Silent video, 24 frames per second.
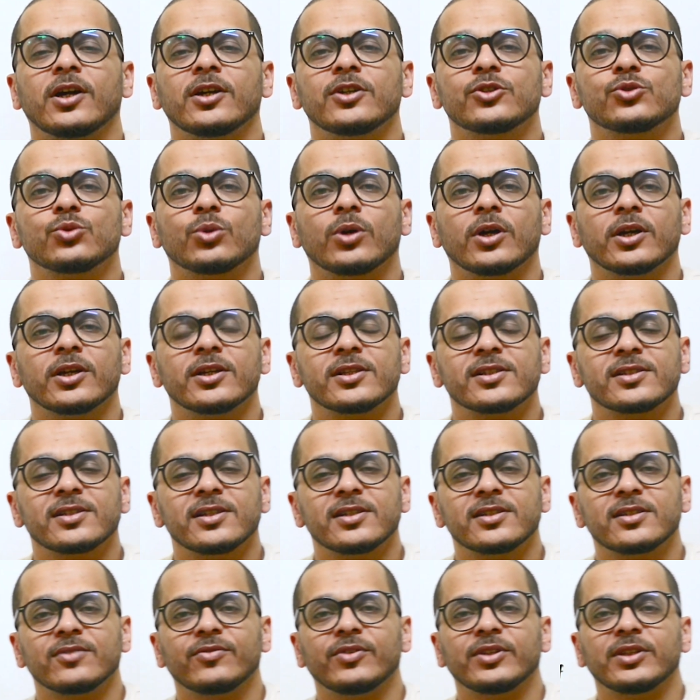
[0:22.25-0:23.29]
ISO
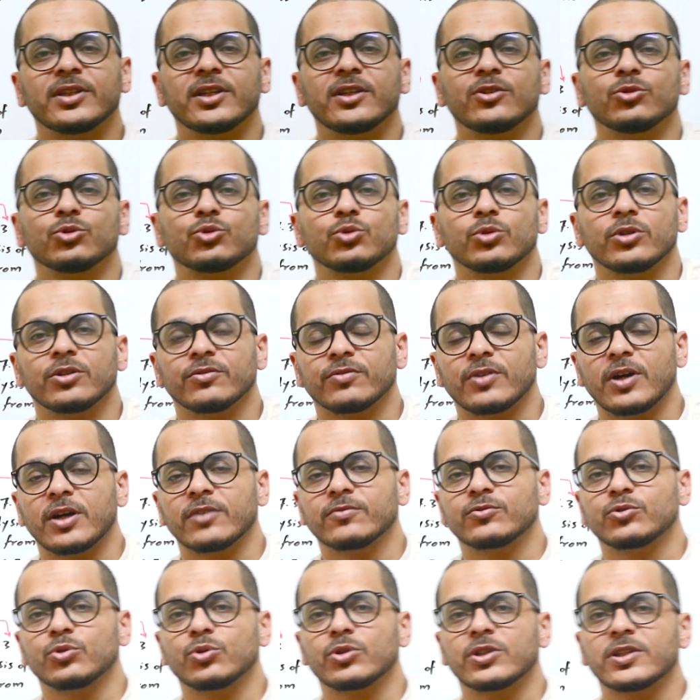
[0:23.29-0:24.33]
IEC
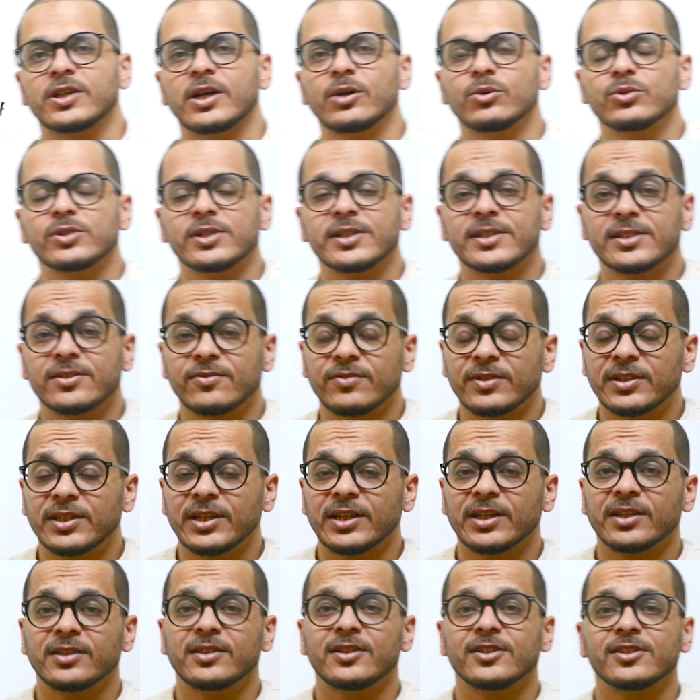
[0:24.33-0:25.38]
17025
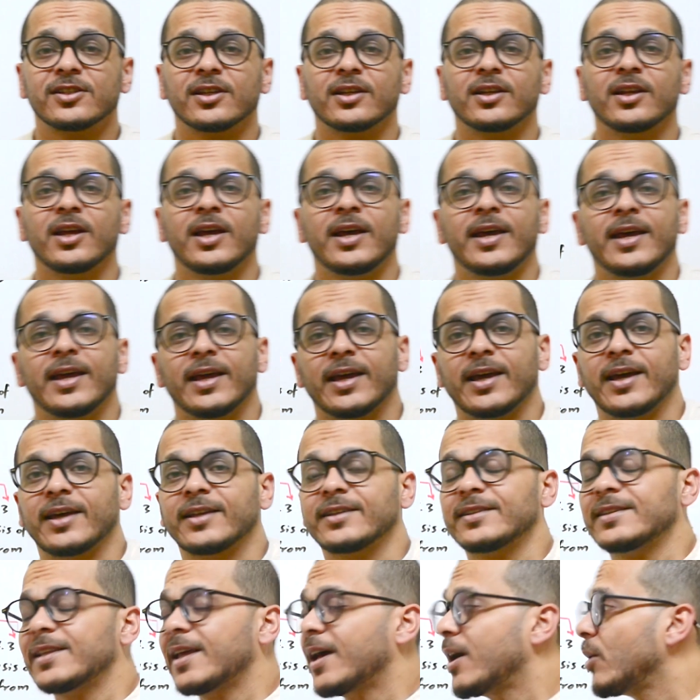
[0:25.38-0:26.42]
2017 edition,
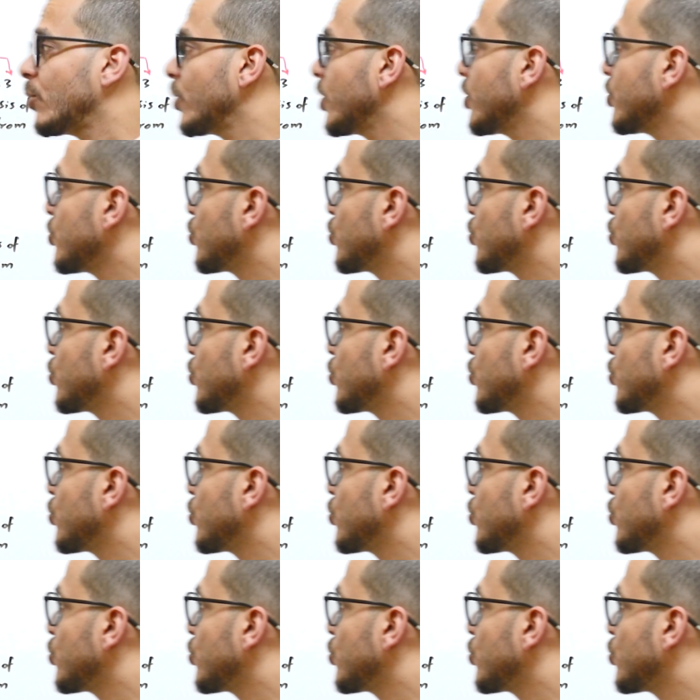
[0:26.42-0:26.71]
and now